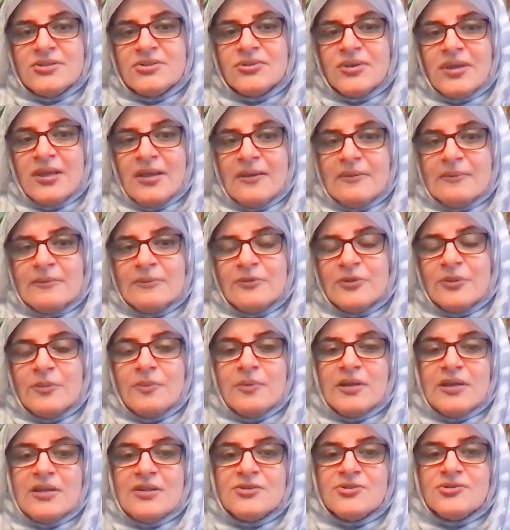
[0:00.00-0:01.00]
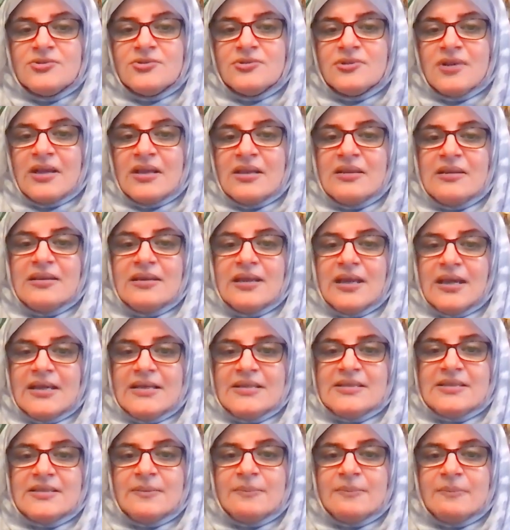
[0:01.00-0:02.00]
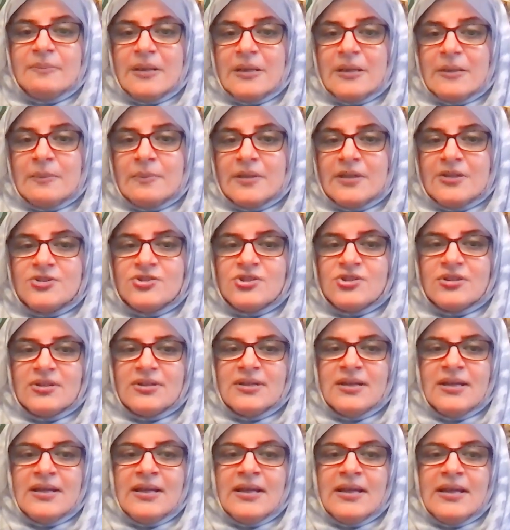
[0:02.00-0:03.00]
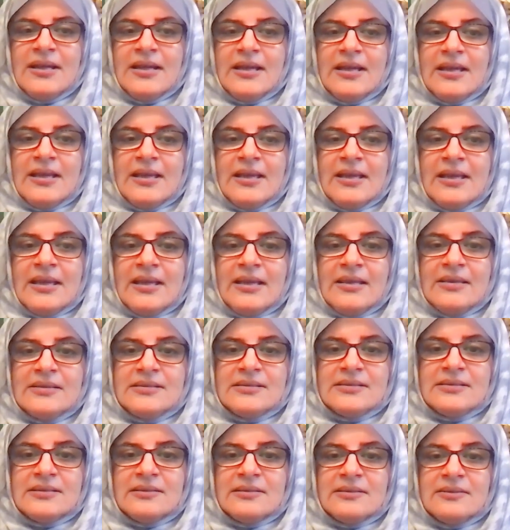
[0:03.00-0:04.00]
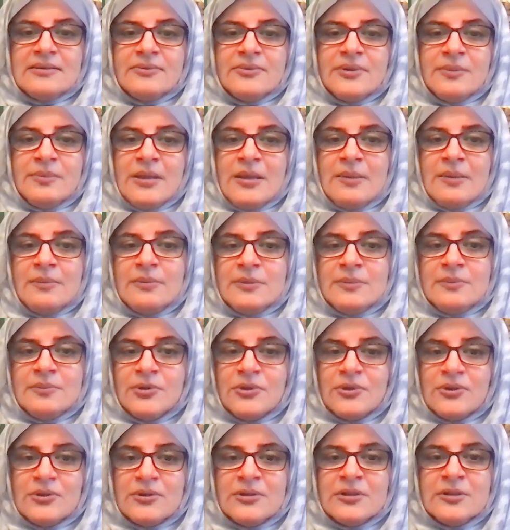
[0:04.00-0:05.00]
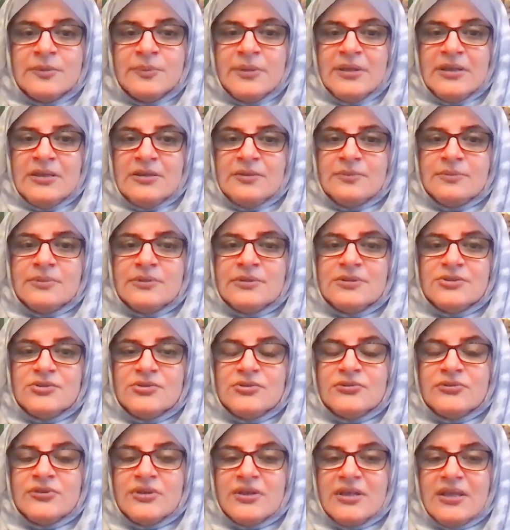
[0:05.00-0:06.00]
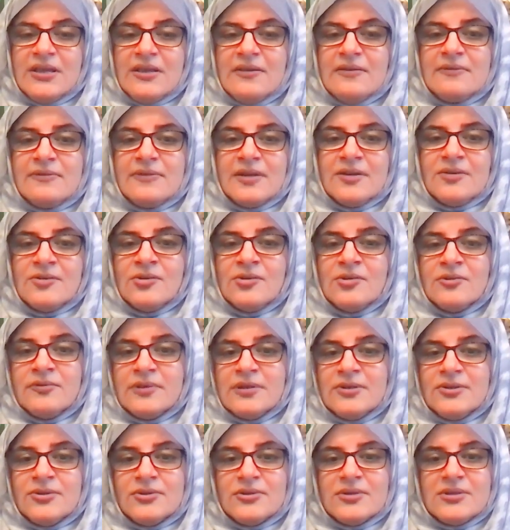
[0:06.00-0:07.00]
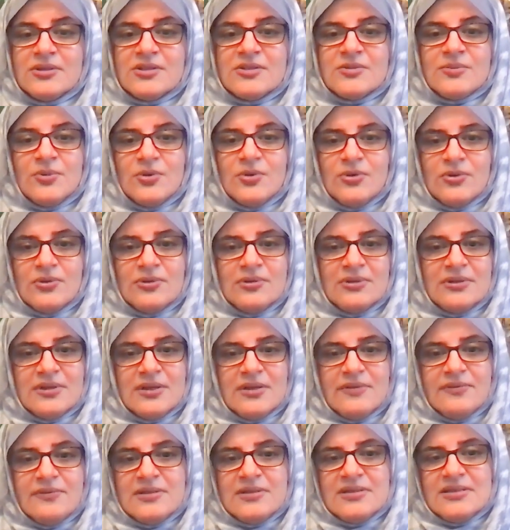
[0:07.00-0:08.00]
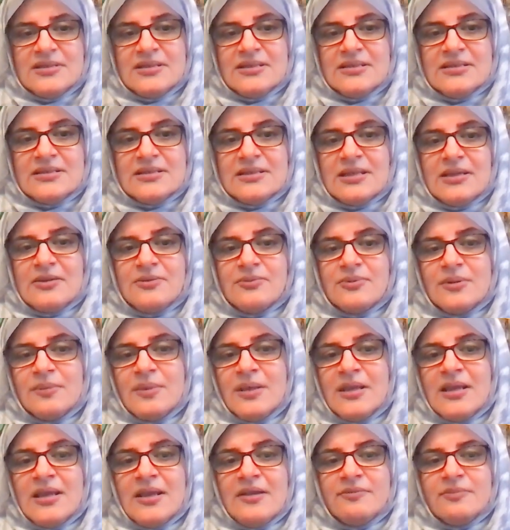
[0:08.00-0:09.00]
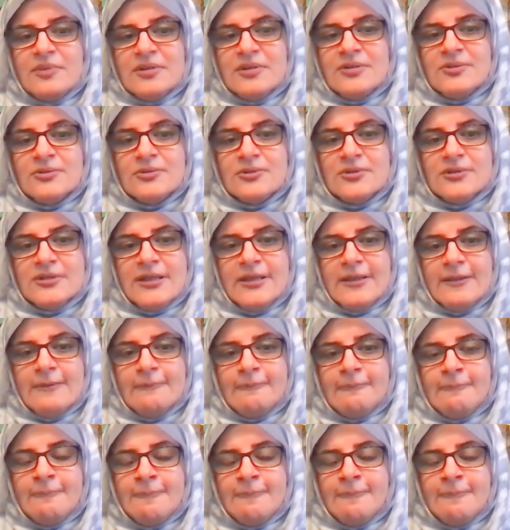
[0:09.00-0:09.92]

to Him, we begin to recognize the big picture. And we may be more amenable to forgive and overlook the small grievances that we may have been holding.